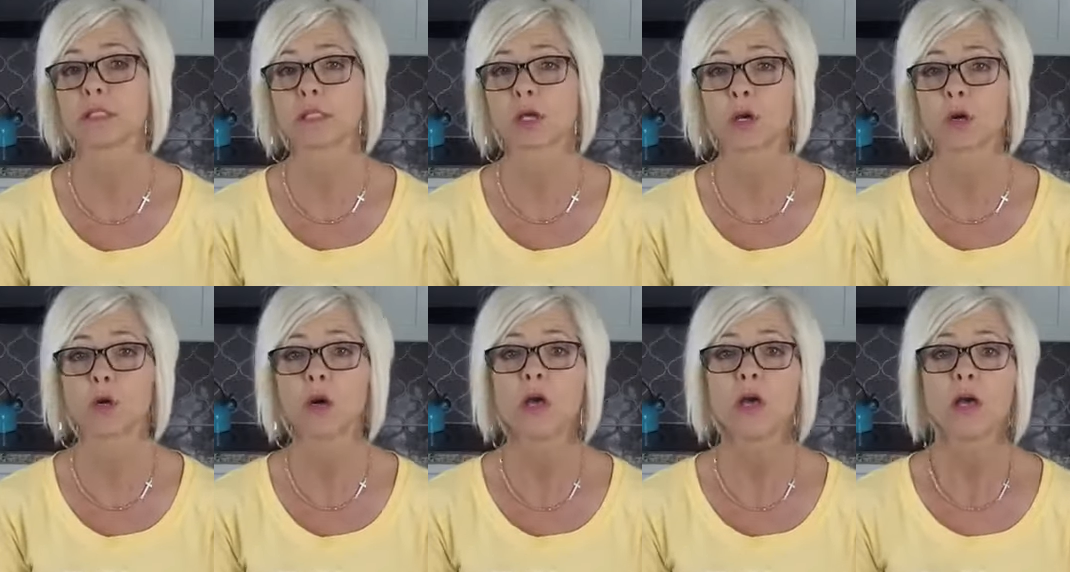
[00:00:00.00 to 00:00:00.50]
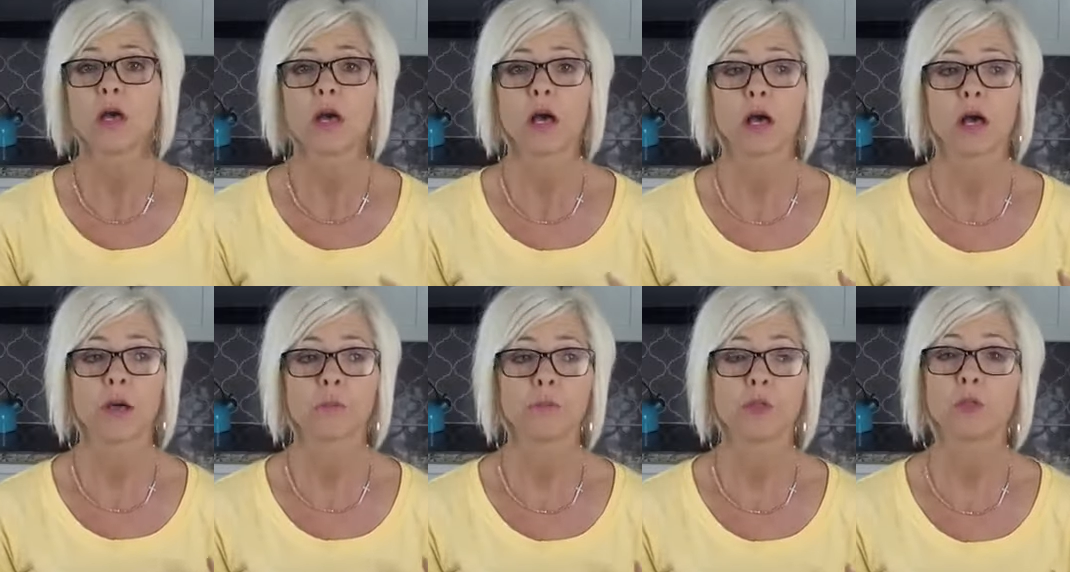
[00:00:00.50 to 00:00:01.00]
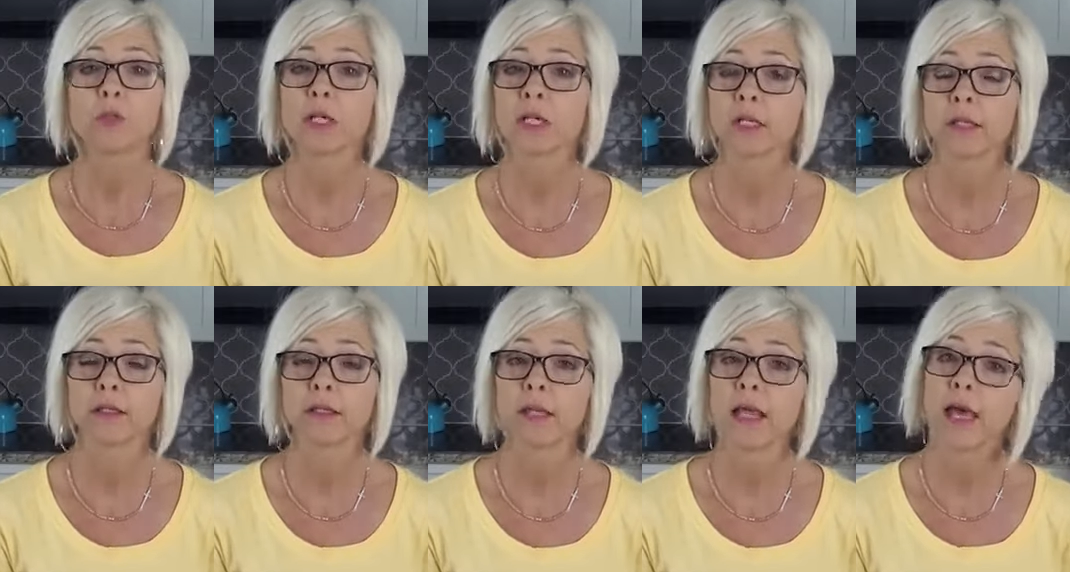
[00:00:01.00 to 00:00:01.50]
So you
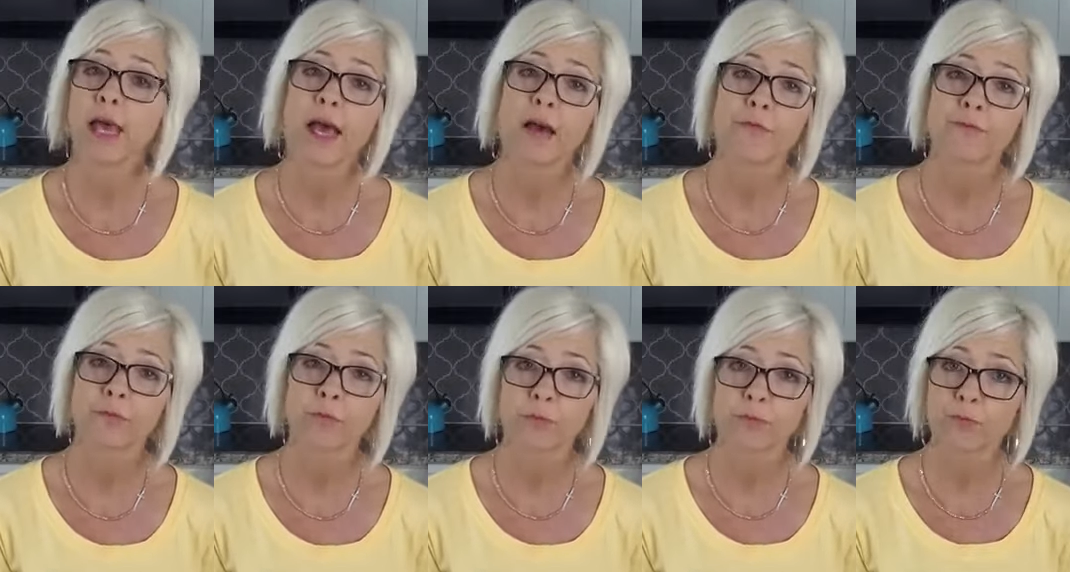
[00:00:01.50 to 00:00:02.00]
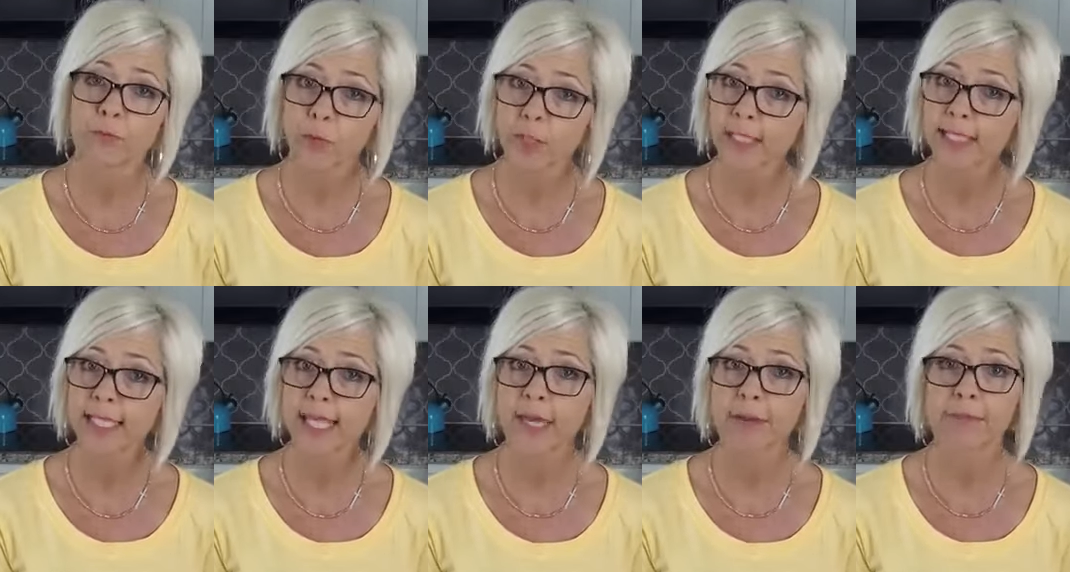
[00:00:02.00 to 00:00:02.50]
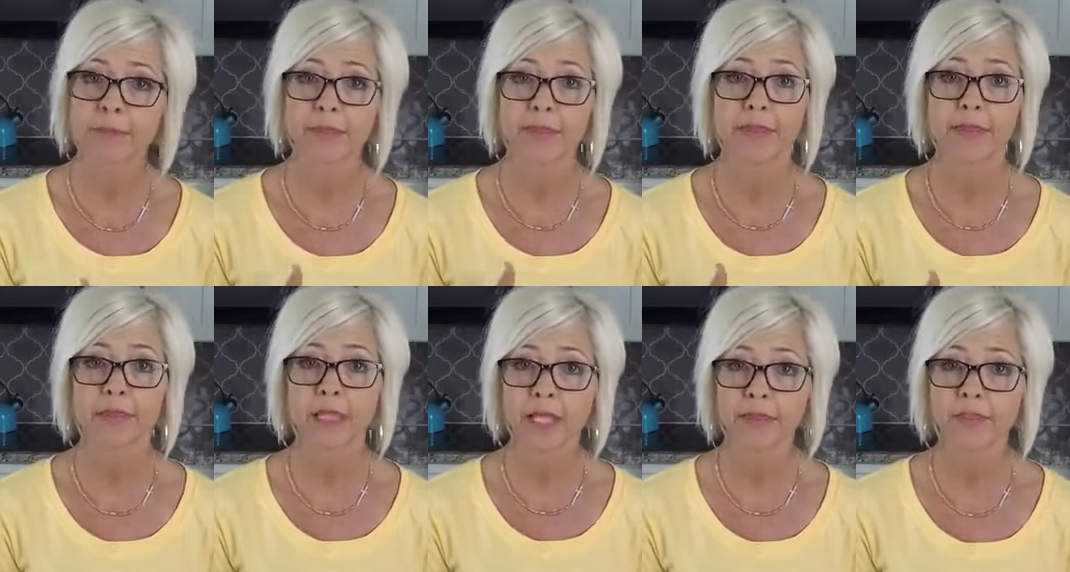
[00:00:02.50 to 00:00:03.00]
can freeze them and
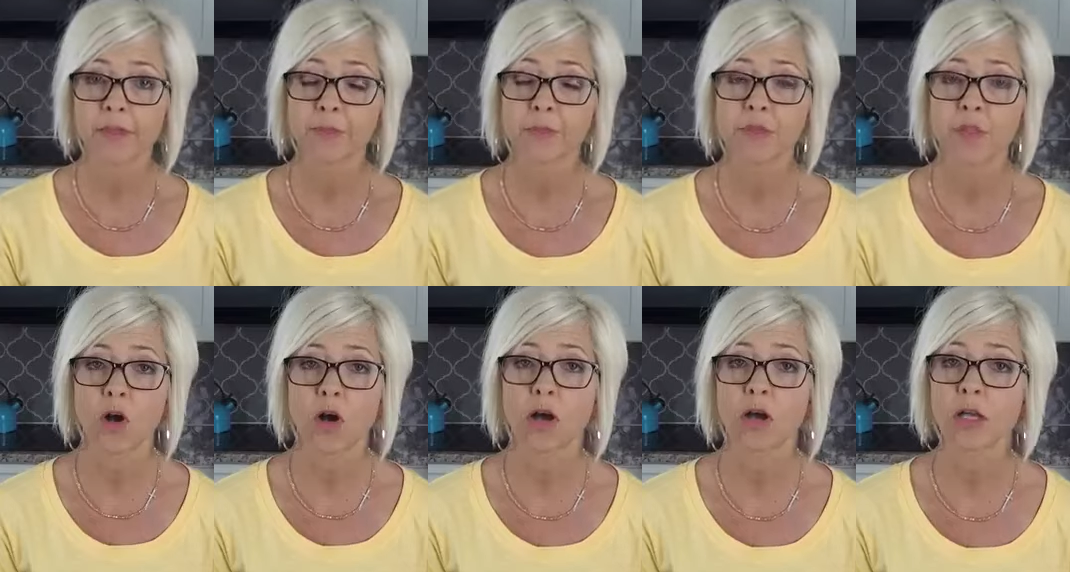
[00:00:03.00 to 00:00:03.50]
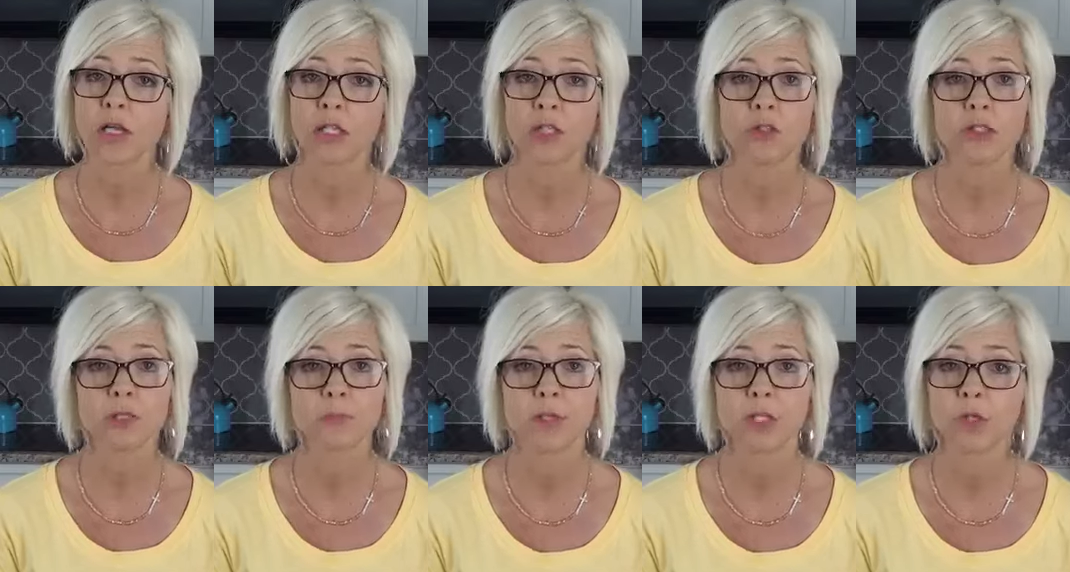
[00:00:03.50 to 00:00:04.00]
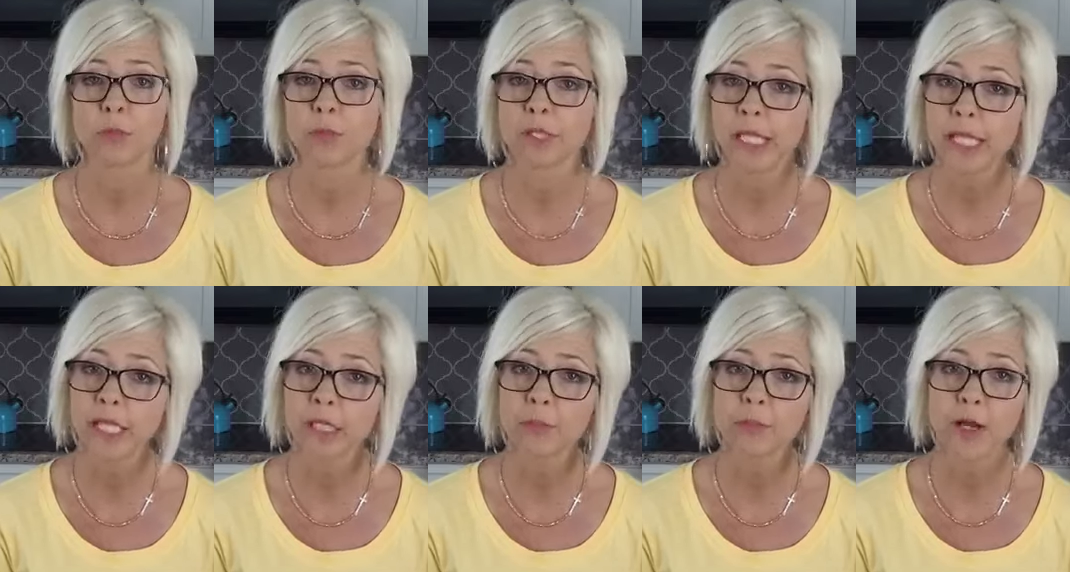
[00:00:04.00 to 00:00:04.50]
then let them thaw and use them in your
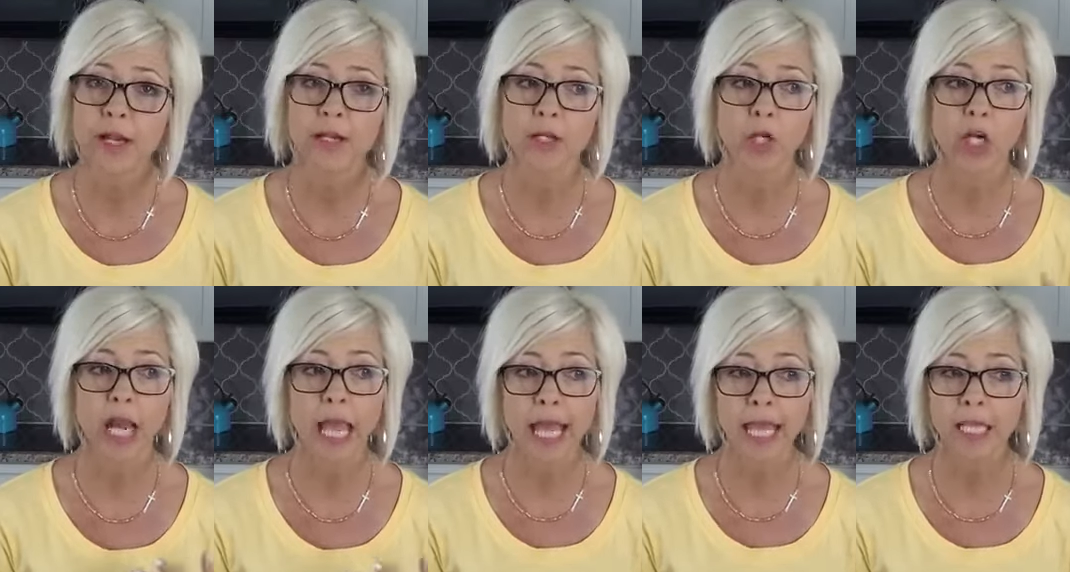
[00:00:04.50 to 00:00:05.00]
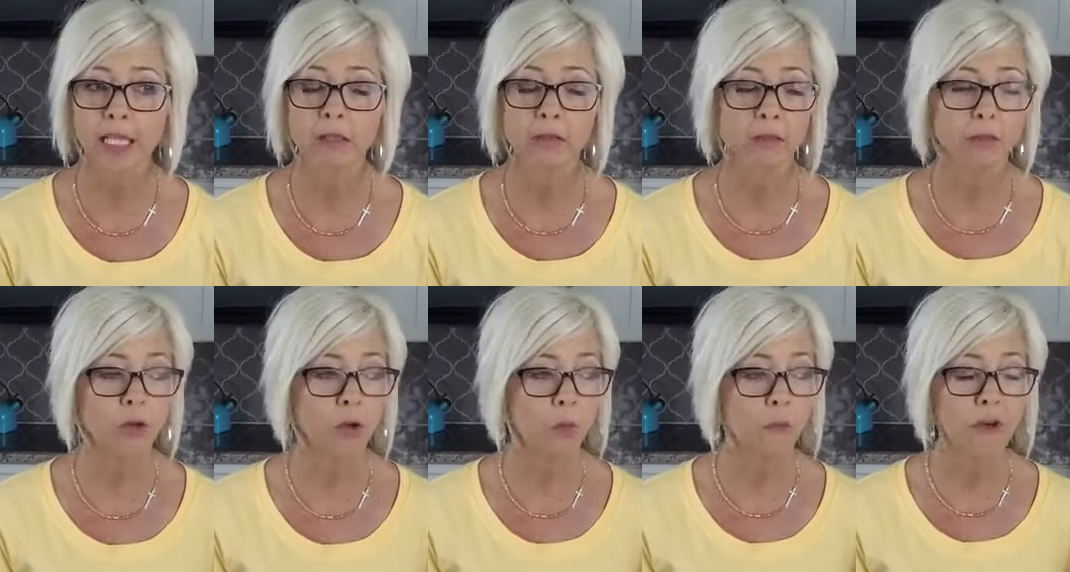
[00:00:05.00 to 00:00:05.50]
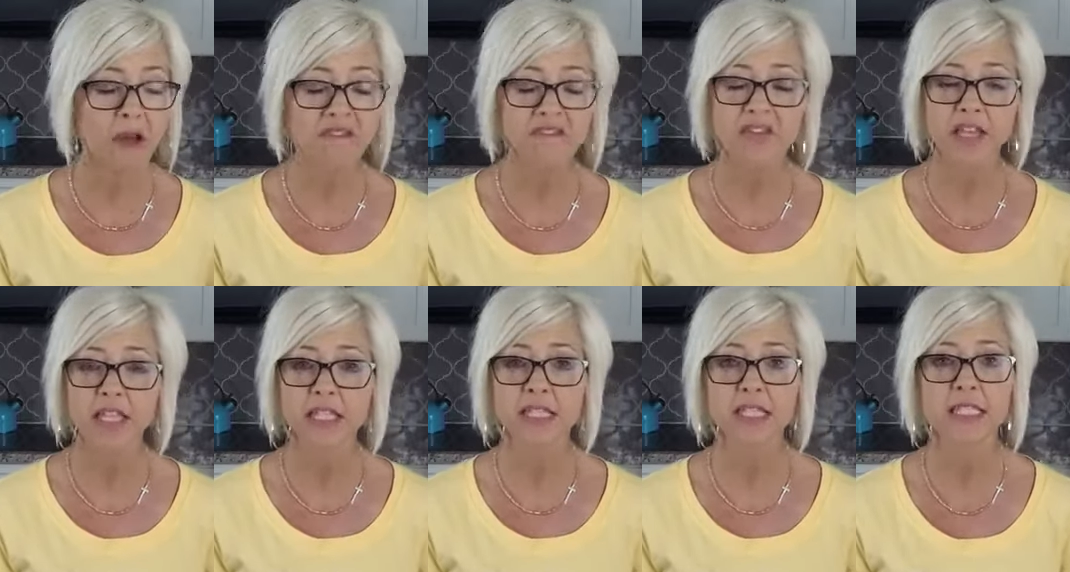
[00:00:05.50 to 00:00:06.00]
banana bread or any,
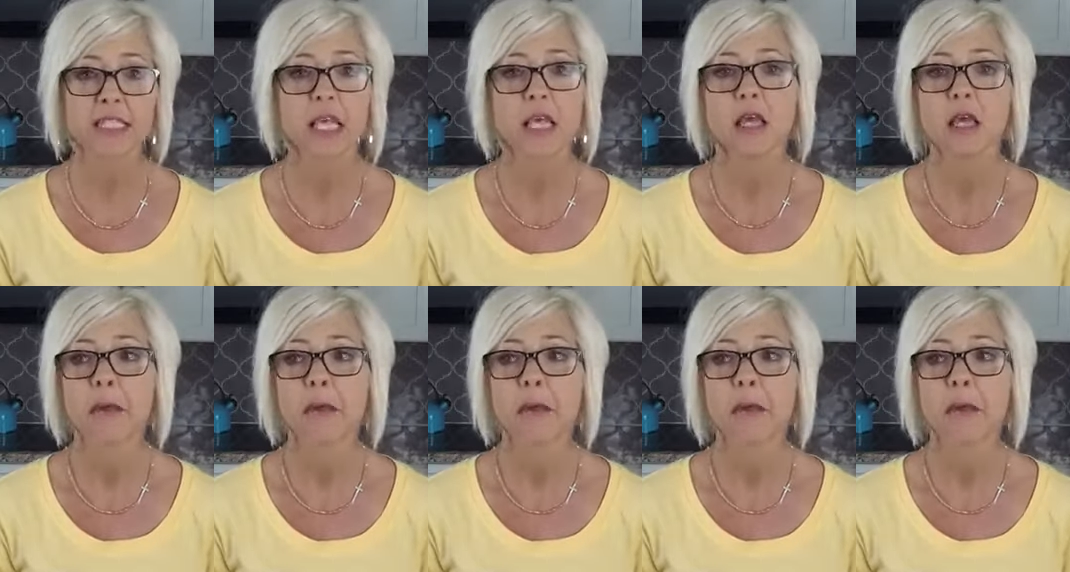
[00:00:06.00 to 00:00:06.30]
muffins,